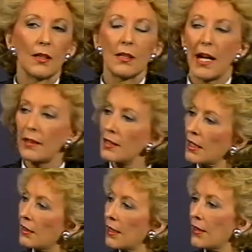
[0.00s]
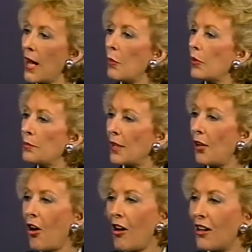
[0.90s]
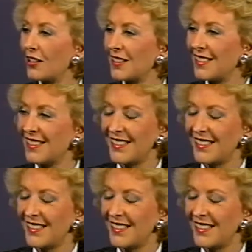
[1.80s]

Technically, that would be called